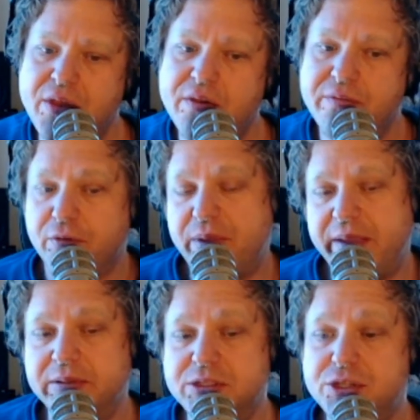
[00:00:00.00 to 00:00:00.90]
for
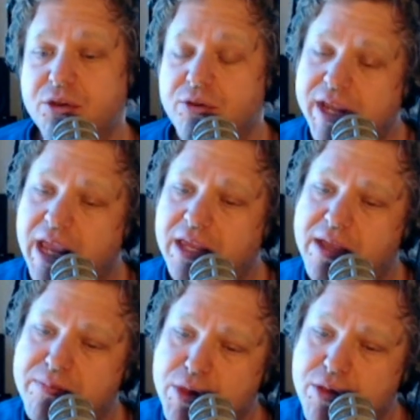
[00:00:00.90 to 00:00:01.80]
people to create
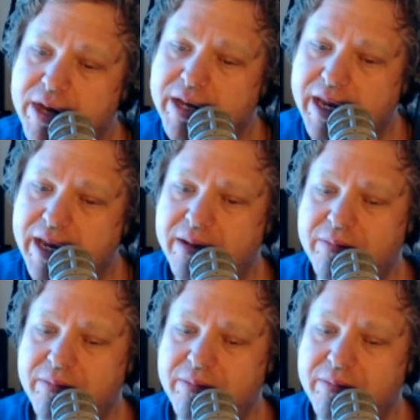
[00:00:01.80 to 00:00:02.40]
community